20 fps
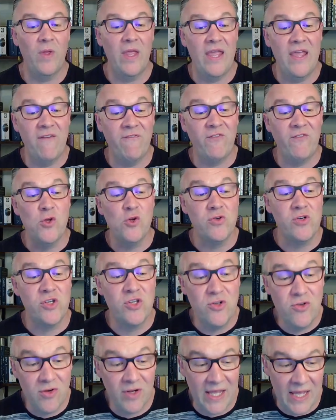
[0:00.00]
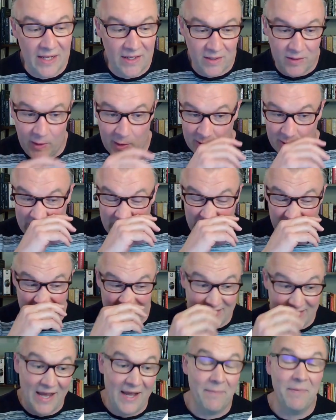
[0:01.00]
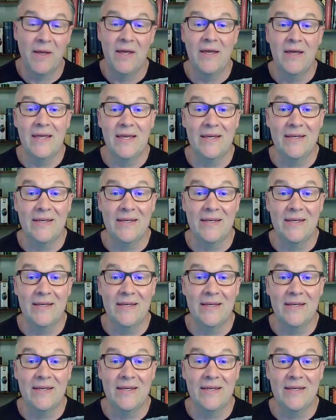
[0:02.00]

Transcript: If you do get close to the top,